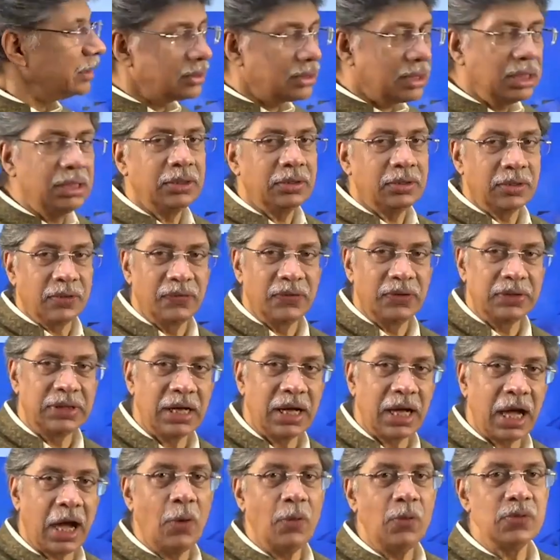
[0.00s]
Think of it,
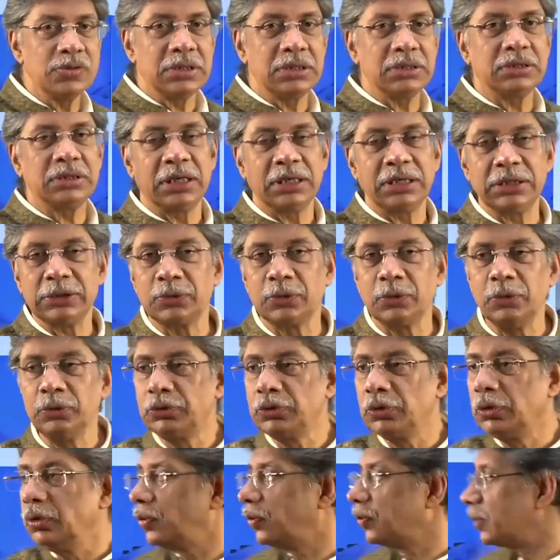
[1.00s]
how is it that is going
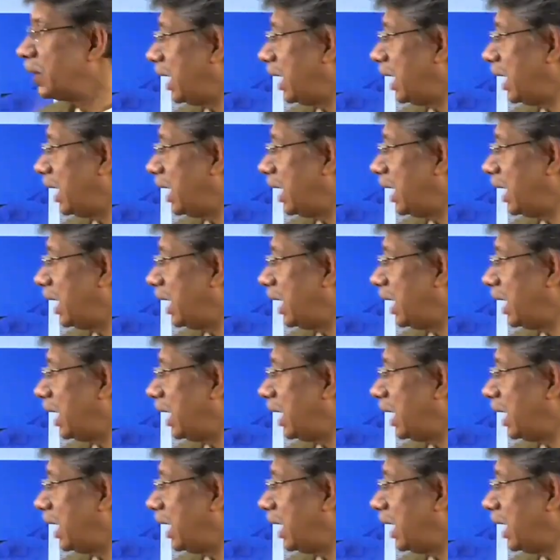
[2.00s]
to look